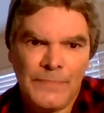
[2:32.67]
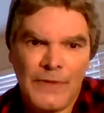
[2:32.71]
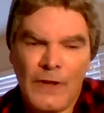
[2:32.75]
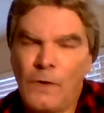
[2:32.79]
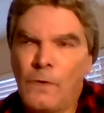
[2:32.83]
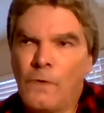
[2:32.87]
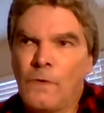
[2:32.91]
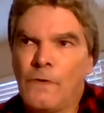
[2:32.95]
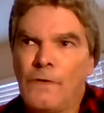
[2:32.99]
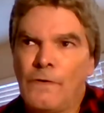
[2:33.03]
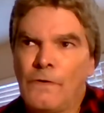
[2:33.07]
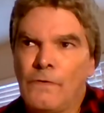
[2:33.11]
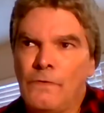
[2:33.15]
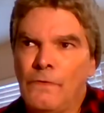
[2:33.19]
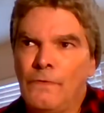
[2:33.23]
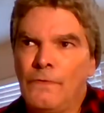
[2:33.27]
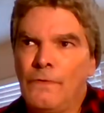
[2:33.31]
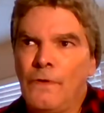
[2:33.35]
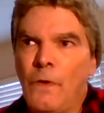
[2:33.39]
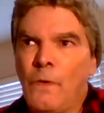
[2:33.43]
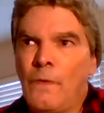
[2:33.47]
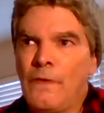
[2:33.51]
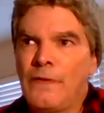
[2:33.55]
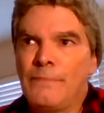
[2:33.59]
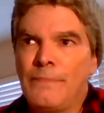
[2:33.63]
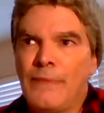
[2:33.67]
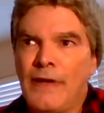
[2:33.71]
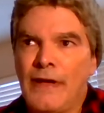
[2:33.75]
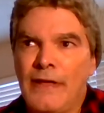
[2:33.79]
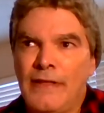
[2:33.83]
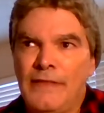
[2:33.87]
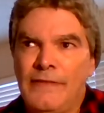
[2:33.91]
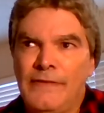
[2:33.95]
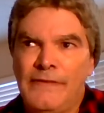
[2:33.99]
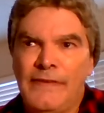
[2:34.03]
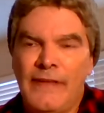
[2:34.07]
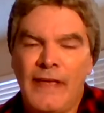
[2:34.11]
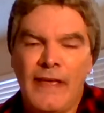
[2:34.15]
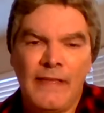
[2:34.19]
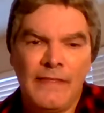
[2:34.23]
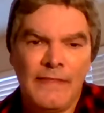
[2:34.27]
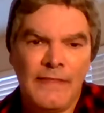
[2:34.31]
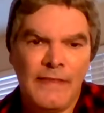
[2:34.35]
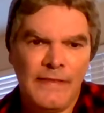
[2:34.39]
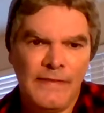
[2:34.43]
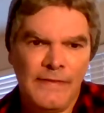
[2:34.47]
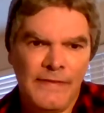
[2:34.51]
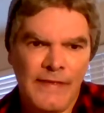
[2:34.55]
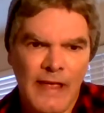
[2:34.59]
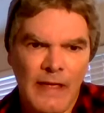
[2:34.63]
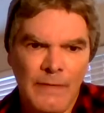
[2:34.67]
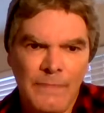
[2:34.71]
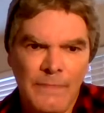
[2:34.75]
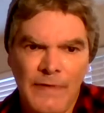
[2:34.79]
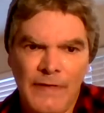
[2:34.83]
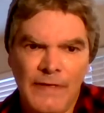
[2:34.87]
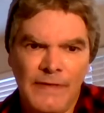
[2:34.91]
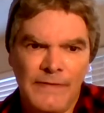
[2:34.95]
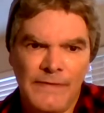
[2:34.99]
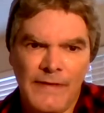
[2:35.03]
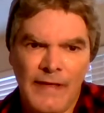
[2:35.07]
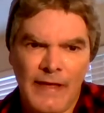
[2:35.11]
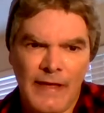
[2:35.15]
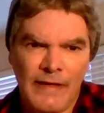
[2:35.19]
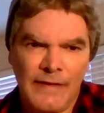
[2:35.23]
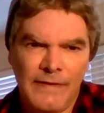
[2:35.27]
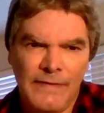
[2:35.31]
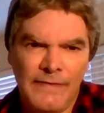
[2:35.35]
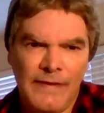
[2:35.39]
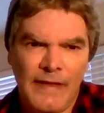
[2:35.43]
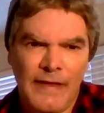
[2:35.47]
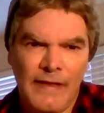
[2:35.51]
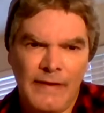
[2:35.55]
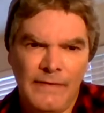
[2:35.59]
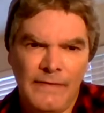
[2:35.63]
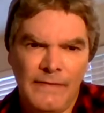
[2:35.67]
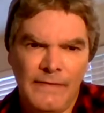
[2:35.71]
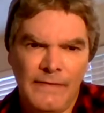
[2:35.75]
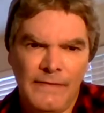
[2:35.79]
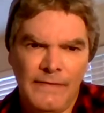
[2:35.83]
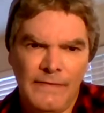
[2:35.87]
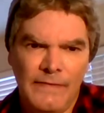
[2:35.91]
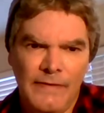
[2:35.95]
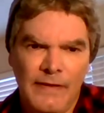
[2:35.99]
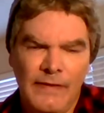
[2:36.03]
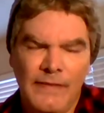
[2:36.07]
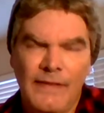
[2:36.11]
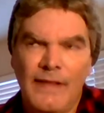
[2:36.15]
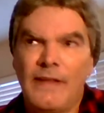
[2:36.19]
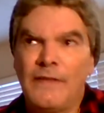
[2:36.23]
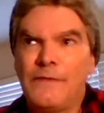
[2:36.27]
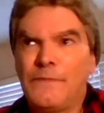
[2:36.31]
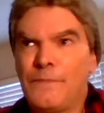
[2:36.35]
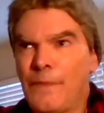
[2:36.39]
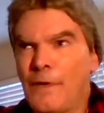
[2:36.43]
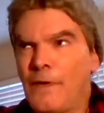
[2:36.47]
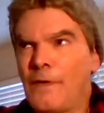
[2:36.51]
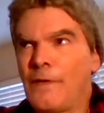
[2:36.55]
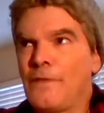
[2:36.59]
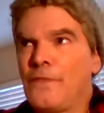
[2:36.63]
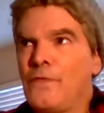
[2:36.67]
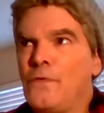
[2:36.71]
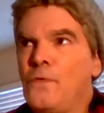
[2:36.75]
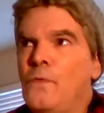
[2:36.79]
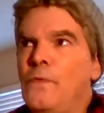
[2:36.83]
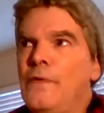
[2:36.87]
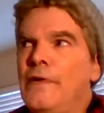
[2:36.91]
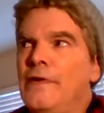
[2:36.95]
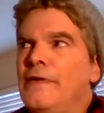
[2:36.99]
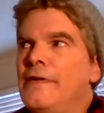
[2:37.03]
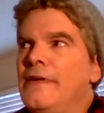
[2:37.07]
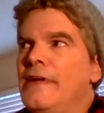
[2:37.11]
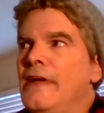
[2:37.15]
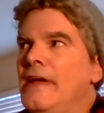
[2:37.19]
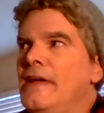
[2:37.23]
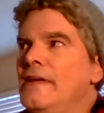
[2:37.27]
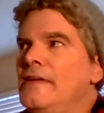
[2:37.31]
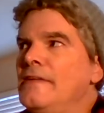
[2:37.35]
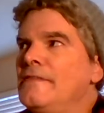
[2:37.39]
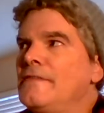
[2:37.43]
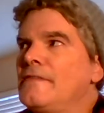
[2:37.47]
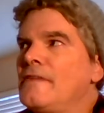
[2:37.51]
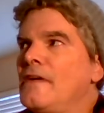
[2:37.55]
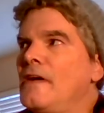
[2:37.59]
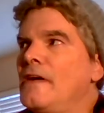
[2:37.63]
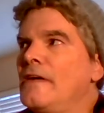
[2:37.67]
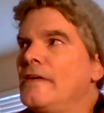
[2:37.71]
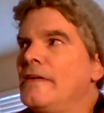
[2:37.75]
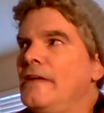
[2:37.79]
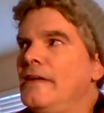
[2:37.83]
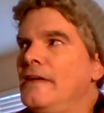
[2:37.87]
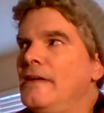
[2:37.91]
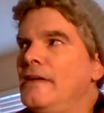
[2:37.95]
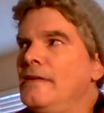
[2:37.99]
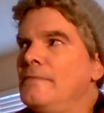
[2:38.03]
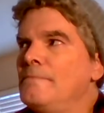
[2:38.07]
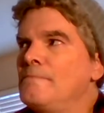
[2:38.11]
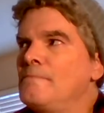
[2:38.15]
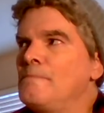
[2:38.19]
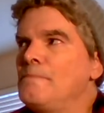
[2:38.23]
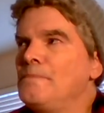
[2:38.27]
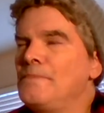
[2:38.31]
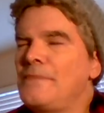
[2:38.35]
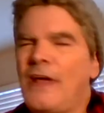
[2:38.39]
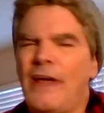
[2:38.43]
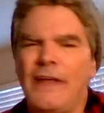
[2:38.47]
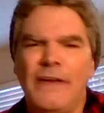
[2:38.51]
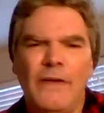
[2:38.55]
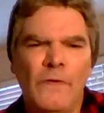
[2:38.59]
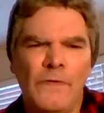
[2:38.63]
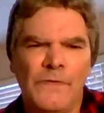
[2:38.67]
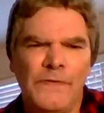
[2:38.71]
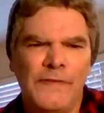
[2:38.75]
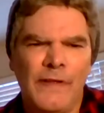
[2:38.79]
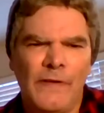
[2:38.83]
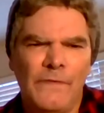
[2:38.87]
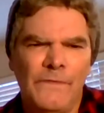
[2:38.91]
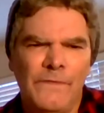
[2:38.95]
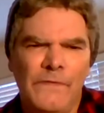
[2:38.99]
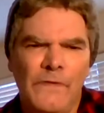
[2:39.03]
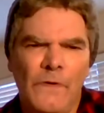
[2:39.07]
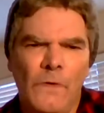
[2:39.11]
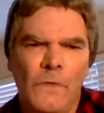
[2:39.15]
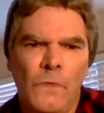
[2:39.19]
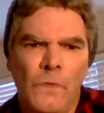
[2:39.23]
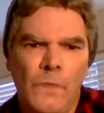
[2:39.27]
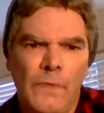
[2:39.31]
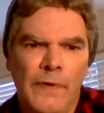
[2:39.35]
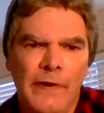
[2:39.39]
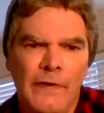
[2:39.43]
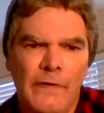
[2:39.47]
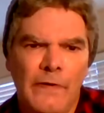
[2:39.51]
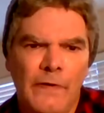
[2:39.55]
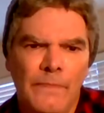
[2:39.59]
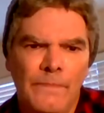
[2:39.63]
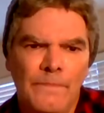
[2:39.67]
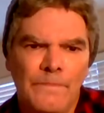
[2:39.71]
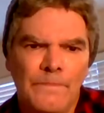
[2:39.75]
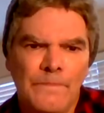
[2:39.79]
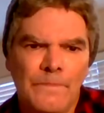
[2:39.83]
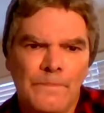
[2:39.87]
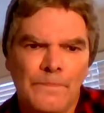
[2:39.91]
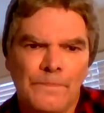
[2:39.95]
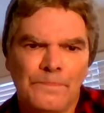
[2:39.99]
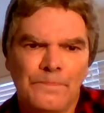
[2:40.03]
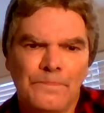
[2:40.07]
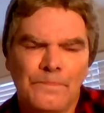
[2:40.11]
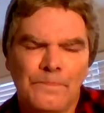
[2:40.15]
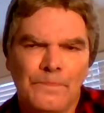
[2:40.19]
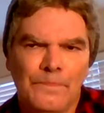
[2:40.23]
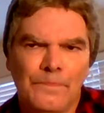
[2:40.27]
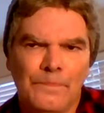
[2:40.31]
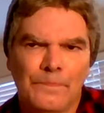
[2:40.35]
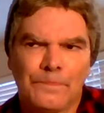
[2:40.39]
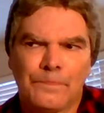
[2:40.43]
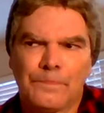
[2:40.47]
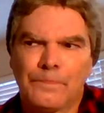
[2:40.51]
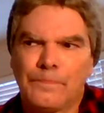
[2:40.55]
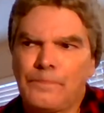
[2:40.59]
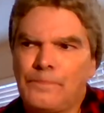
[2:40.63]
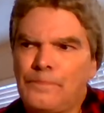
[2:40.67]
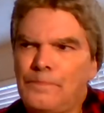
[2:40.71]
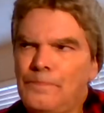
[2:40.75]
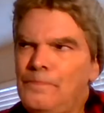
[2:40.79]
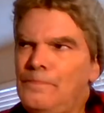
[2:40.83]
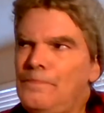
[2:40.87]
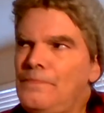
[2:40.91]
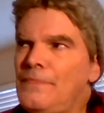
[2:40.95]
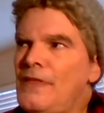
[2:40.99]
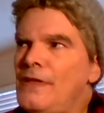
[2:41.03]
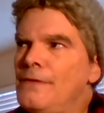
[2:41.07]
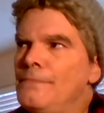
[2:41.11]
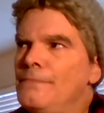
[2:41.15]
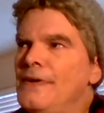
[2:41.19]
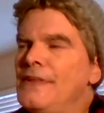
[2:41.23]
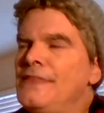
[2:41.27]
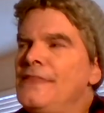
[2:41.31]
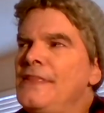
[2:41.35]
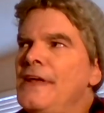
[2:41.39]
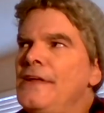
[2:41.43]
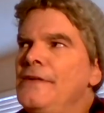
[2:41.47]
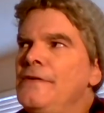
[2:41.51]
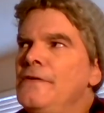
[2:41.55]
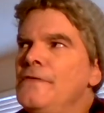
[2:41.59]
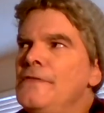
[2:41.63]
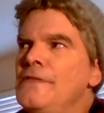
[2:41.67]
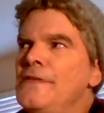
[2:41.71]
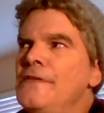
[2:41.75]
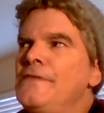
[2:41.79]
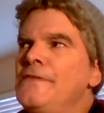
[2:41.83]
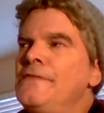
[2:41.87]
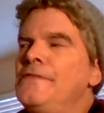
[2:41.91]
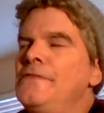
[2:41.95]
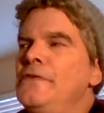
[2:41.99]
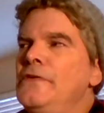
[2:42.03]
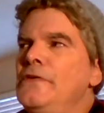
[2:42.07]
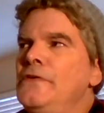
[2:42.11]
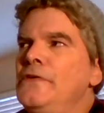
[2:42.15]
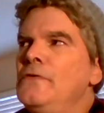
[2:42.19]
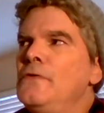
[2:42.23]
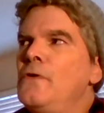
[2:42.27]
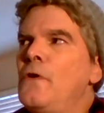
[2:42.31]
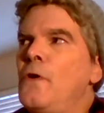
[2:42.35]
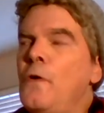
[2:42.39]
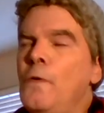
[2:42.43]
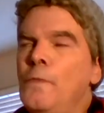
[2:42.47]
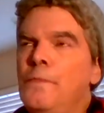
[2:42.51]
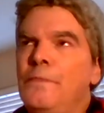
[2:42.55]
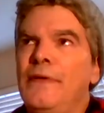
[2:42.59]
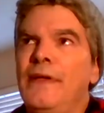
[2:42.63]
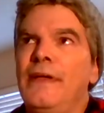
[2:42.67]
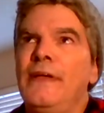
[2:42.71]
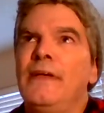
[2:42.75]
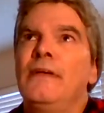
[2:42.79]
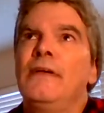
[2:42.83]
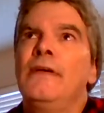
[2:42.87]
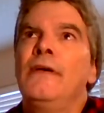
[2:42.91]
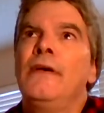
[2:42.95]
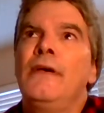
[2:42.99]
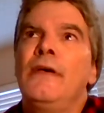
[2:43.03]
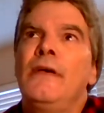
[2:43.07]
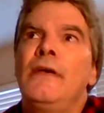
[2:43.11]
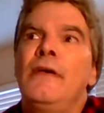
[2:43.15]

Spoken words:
or going by and saying the same exact sentence. And that's part of the weird gang stalking. And I know it sounds so weird, but they do this to you hoping